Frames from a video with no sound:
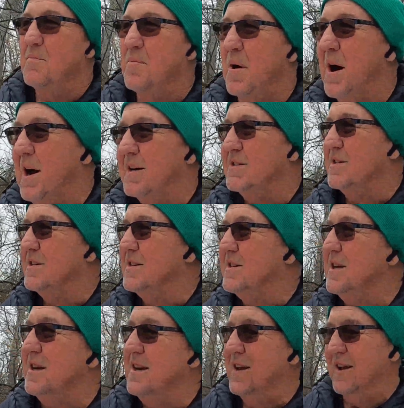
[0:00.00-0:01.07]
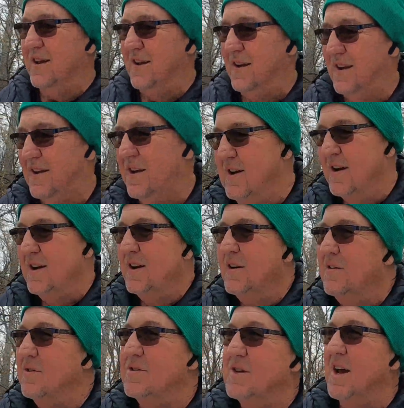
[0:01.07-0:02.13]
passes and
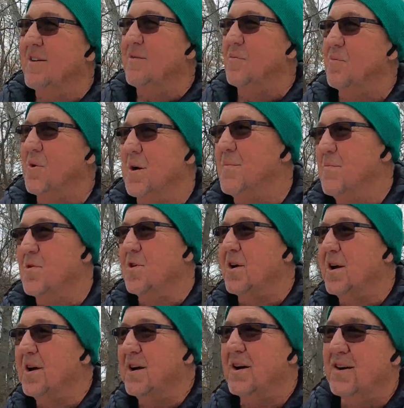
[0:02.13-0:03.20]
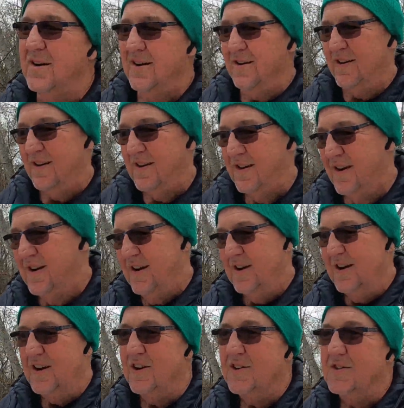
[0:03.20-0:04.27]
was having way more
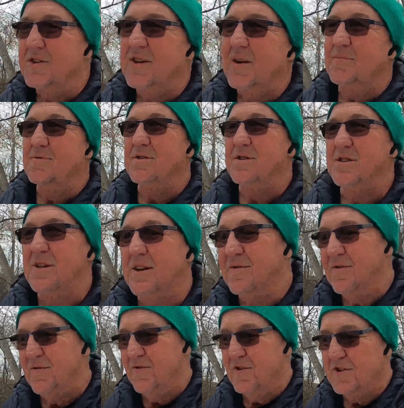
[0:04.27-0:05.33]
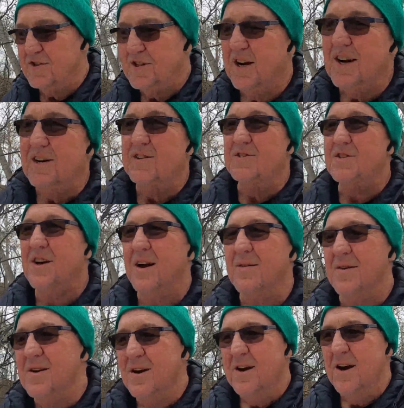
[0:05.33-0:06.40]
interceptions than first downs.
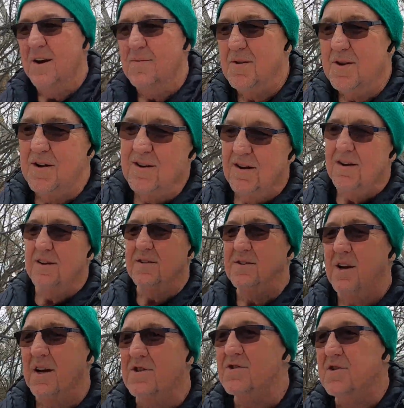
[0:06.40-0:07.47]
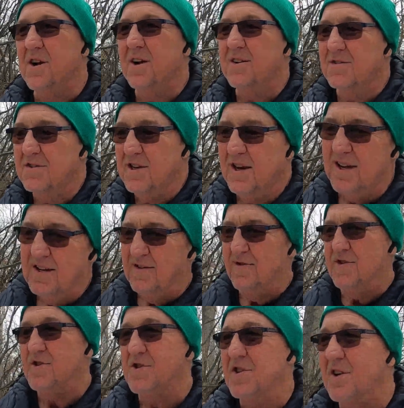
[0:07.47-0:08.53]
Touchdowns, that's
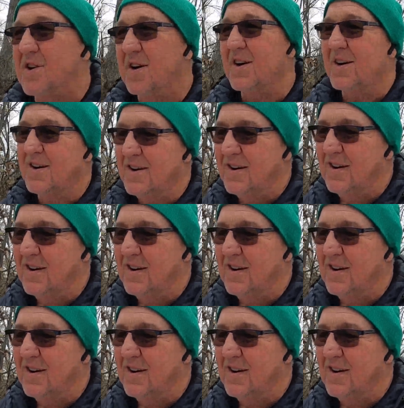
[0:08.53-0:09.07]
for sure.